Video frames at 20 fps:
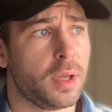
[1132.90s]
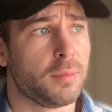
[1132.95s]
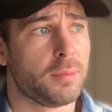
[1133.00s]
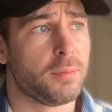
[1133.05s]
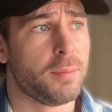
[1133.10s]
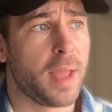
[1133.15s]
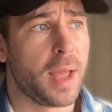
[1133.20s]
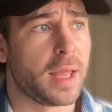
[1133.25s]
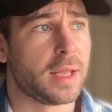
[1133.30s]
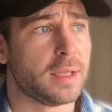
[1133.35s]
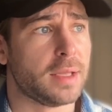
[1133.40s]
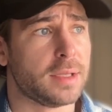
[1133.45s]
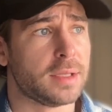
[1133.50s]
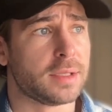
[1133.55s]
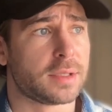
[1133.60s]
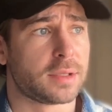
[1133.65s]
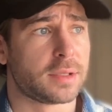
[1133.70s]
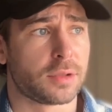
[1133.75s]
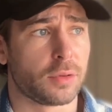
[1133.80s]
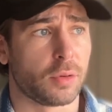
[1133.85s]

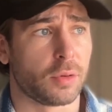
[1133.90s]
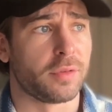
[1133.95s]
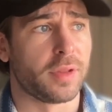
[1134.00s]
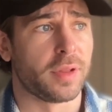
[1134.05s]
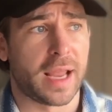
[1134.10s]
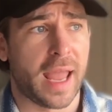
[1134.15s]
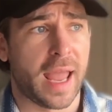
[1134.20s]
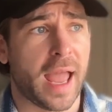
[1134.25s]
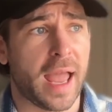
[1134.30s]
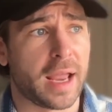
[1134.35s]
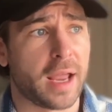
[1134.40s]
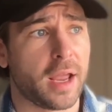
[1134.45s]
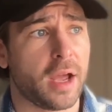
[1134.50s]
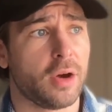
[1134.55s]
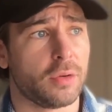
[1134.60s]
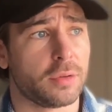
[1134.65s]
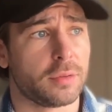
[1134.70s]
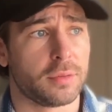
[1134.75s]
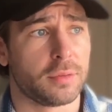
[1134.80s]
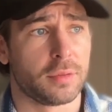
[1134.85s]
men's sort of like
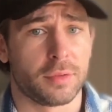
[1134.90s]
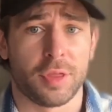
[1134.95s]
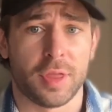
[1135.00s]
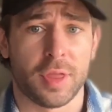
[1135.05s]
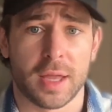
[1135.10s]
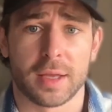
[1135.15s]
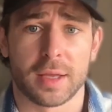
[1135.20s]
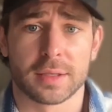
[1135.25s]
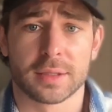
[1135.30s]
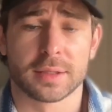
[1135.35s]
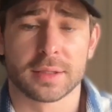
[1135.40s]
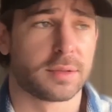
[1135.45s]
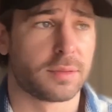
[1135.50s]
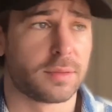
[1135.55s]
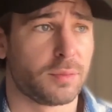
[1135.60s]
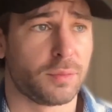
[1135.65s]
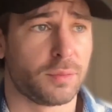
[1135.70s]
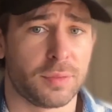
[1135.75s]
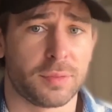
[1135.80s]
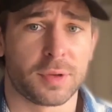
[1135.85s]
hangout things,
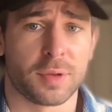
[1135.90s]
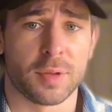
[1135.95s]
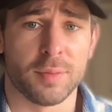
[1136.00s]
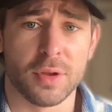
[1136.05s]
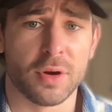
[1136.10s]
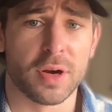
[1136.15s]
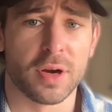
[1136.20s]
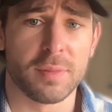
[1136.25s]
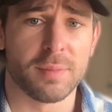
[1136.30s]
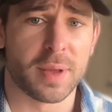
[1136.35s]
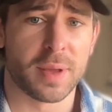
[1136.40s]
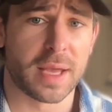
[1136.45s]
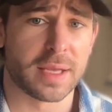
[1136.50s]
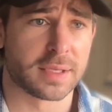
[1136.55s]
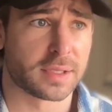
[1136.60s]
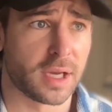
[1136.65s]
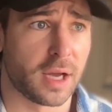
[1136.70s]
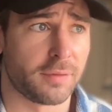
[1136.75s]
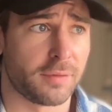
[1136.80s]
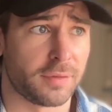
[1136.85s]

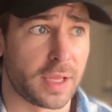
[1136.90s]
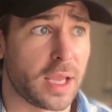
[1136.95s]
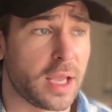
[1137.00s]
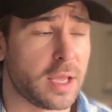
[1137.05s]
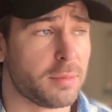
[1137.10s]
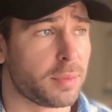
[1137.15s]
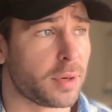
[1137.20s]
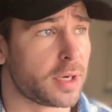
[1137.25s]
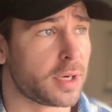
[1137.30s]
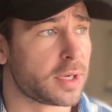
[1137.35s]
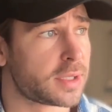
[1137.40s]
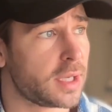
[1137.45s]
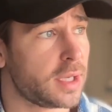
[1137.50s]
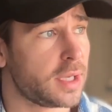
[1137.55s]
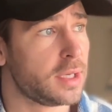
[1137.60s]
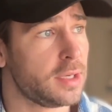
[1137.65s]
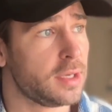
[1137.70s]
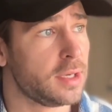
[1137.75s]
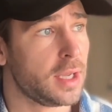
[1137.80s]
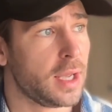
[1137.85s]
community-based stuff like in
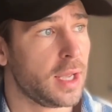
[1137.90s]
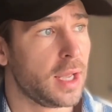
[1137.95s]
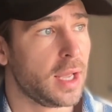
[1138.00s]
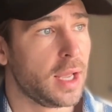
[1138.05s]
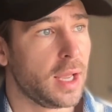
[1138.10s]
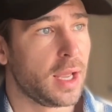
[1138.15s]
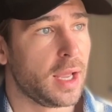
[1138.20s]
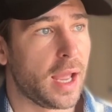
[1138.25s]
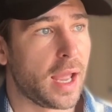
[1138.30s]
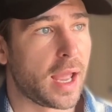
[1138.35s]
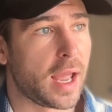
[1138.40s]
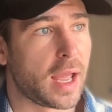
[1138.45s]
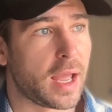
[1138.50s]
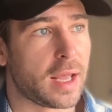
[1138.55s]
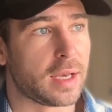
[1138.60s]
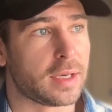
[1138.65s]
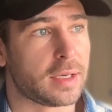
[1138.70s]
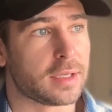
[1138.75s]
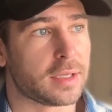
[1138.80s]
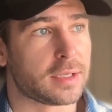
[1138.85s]
person.
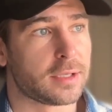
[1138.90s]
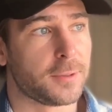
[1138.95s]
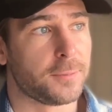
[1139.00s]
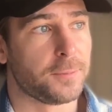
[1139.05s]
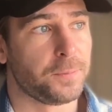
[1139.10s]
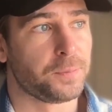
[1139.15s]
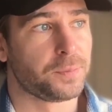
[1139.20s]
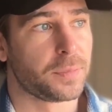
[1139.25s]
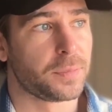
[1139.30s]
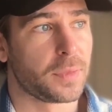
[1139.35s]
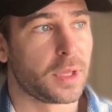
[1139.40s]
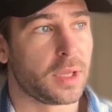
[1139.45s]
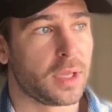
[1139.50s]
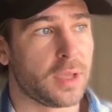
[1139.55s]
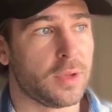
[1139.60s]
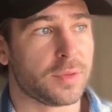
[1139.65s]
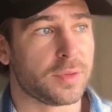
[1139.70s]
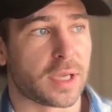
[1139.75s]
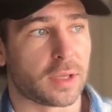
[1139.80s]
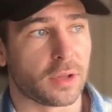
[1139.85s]
And
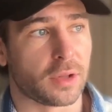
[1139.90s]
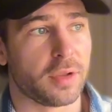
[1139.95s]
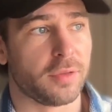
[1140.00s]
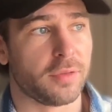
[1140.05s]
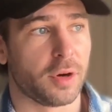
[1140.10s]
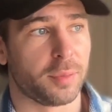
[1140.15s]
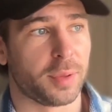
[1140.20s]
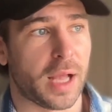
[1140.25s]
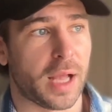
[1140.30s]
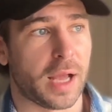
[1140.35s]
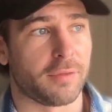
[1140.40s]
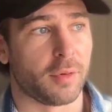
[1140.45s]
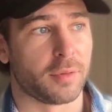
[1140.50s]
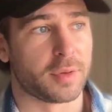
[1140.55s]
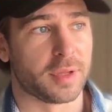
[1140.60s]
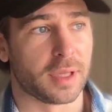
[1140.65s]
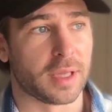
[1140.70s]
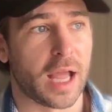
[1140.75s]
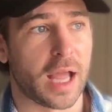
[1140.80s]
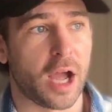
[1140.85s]
he was like looking for a platform
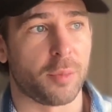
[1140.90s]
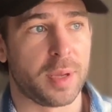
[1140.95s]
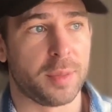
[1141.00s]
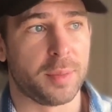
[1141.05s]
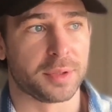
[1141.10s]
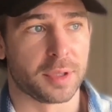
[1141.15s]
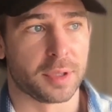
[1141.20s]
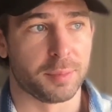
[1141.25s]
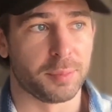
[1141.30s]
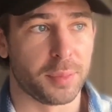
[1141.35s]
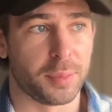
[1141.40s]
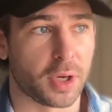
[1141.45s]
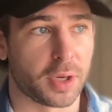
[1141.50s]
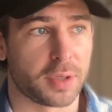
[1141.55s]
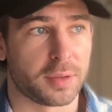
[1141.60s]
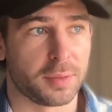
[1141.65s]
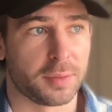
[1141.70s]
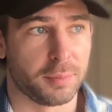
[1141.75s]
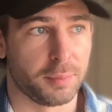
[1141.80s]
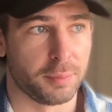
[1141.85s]
to allow people to
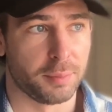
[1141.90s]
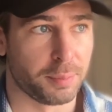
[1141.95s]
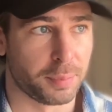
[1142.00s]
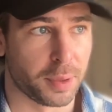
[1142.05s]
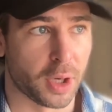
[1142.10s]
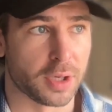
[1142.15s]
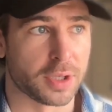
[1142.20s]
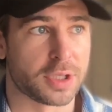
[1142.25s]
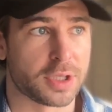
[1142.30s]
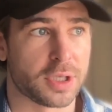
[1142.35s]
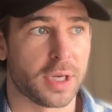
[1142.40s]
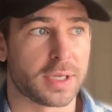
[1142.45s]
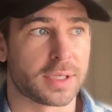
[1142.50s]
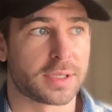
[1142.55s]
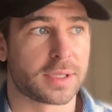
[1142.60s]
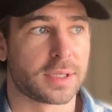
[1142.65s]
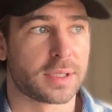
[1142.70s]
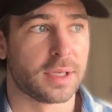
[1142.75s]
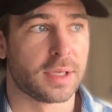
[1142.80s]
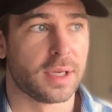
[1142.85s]
book,
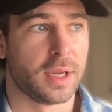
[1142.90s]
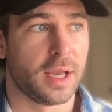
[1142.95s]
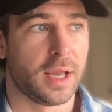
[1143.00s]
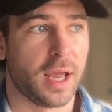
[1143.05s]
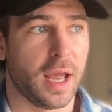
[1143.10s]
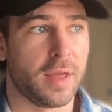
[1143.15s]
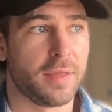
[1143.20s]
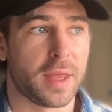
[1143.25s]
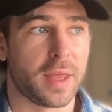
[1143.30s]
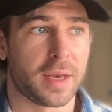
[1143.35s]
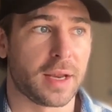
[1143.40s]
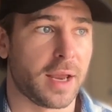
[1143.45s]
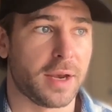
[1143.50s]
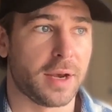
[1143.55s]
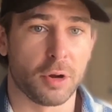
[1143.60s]
purchase, and then get